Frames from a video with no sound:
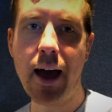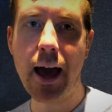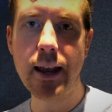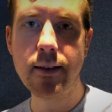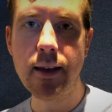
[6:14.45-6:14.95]

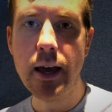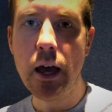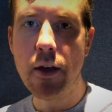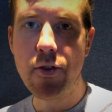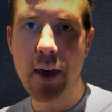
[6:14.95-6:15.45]
And
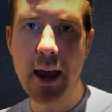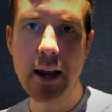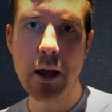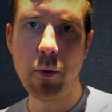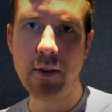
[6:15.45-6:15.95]

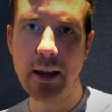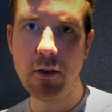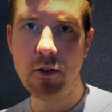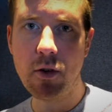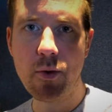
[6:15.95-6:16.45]
then it was
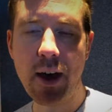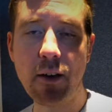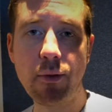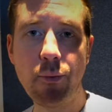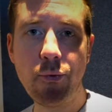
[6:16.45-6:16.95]
in
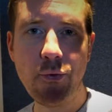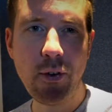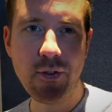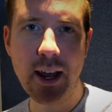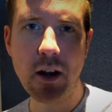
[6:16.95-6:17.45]

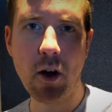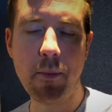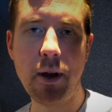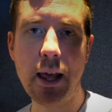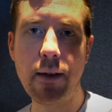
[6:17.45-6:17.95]
2015, I
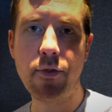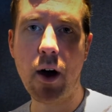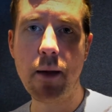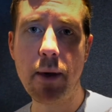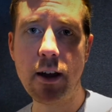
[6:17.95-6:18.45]
believe, that
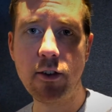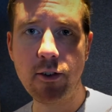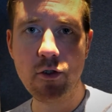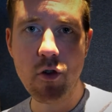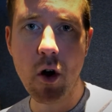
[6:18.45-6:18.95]
I made a
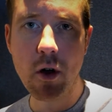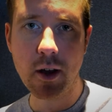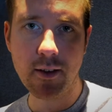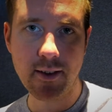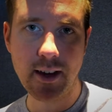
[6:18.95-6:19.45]
strong
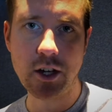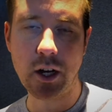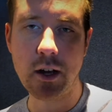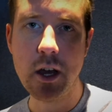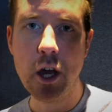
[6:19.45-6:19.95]

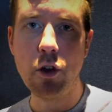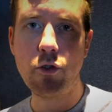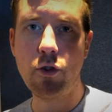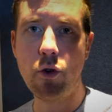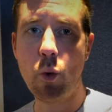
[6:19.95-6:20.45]
decision
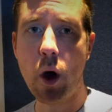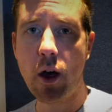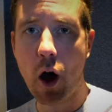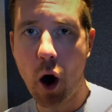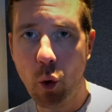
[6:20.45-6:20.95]
to
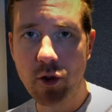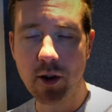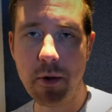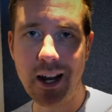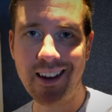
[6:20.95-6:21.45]

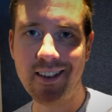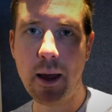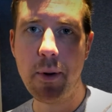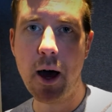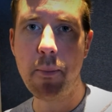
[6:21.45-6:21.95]
ultimately
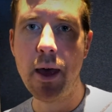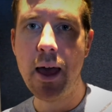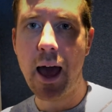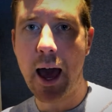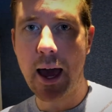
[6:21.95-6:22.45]
step up
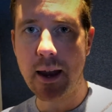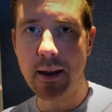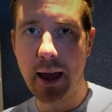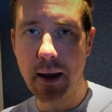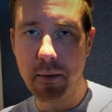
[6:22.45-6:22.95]

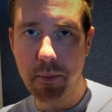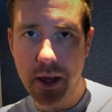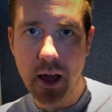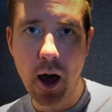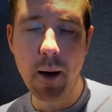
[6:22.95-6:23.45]
and
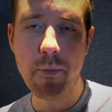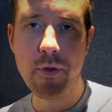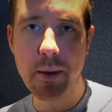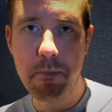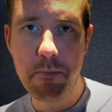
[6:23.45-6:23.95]
become
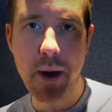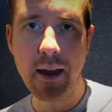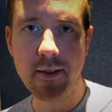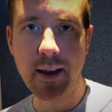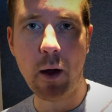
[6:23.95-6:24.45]
the
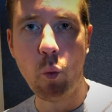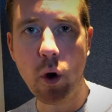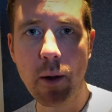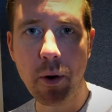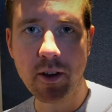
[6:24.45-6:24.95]
best at
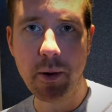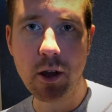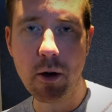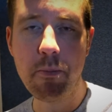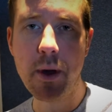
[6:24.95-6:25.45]
what I possibly
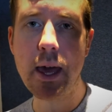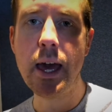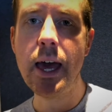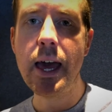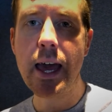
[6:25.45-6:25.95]
could be
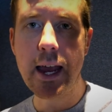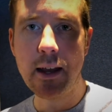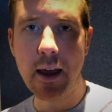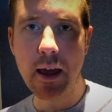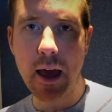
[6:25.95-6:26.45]

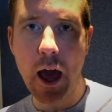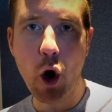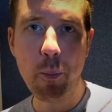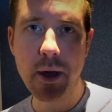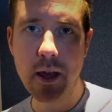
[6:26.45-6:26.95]
in
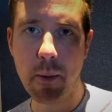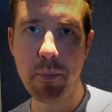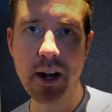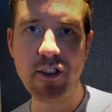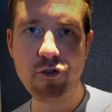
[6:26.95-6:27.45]
helping
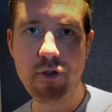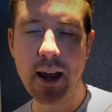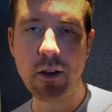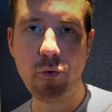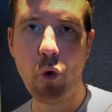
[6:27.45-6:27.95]
companies
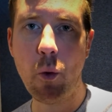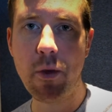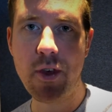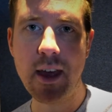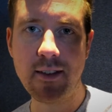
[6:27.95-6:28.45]

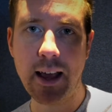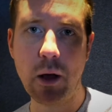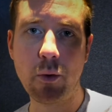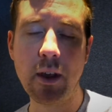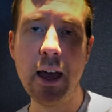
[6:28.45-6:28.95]
transform their
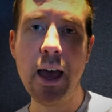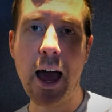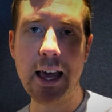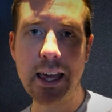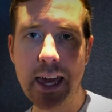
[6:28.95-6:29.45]
sales
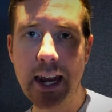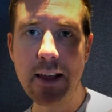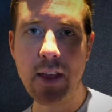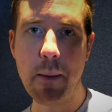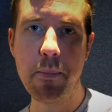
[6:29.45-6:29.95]
and
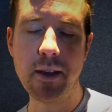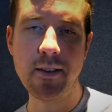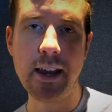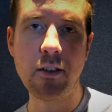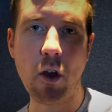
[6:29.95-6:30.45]
getting their
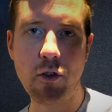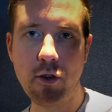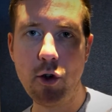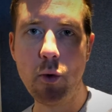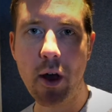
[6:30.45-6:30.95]
business
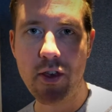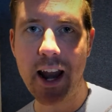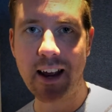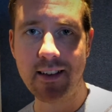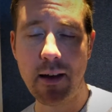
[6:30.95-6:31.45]
to the
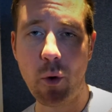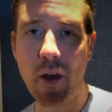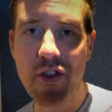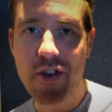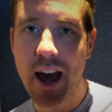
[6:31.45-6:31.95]
next level.
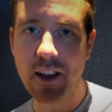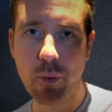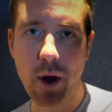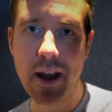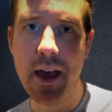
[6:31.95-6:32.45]
And
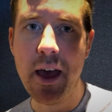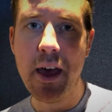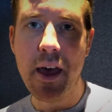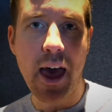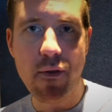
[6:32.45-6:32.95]
that's when
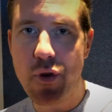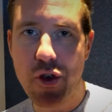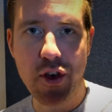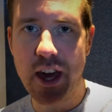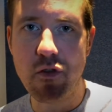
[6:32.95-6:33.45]

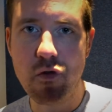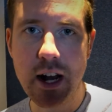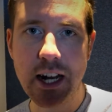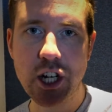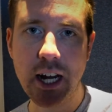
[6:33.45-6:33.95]
everything
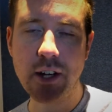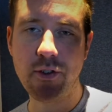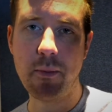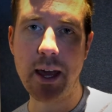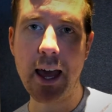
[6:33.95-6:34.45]
really changed
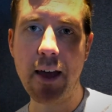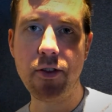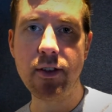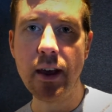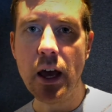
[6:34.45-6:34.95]
for me.
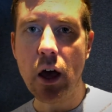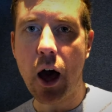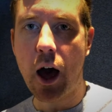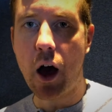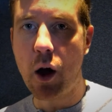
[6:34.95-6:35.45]
And
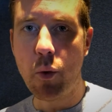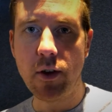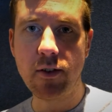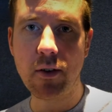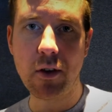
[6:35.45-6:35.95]
I
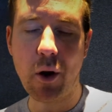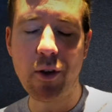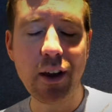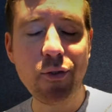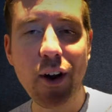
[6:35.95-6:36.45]
was, you know,
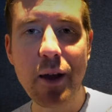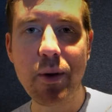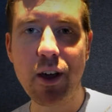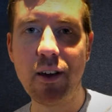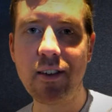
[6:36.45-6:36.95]
it's funny
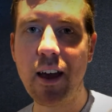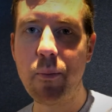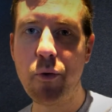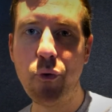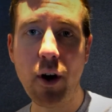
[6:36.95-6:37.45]
because
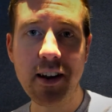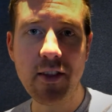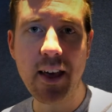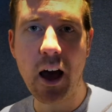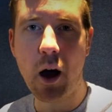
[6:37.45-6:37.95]
before I
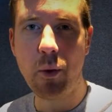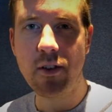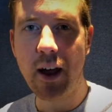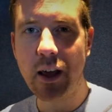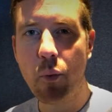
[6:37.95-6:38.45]
did that, I
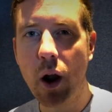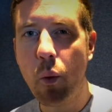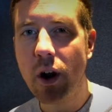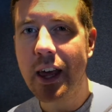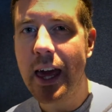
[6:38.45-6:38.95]
was like, well, I
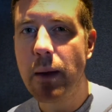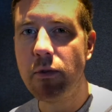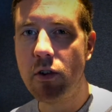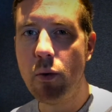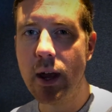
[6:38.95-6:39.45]
want to
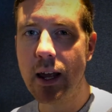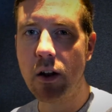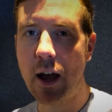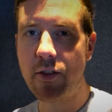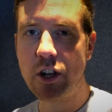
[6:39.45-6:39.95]
keep doing
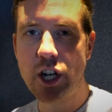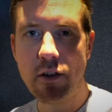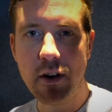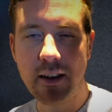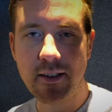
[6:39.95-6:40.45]
like the
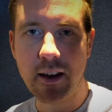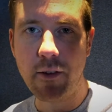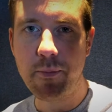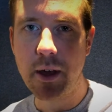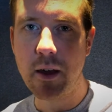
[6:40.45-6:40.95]
generalist
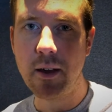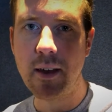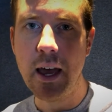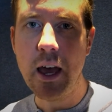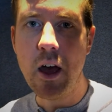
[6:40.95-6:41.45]
stuff because
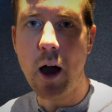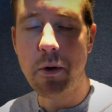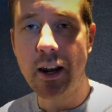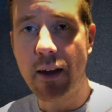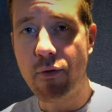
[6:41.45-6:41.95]
I'm
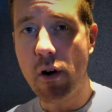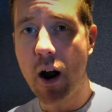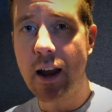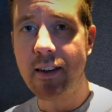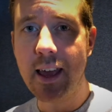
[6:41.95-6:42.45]
going to get
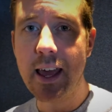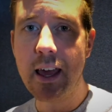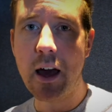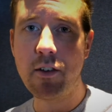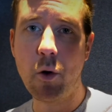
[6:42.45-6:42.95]

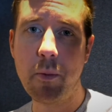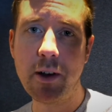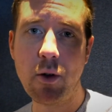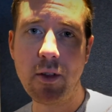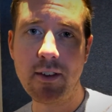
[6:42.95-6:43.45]
variety. I don't want to
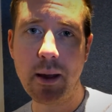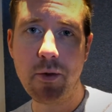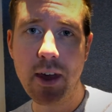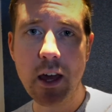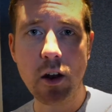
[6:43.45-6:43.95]
be doing the same
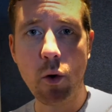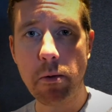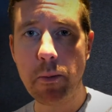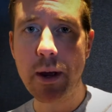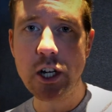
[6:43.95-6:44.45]
thing. I don't
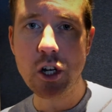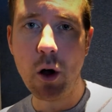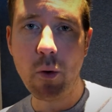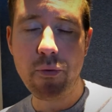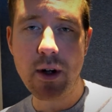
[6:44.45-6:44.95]
want to be
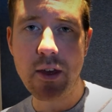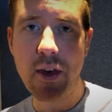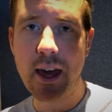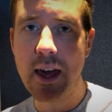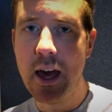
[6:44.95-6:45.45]
pigeonholed for
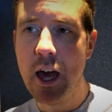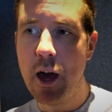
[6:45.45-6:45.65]
anything.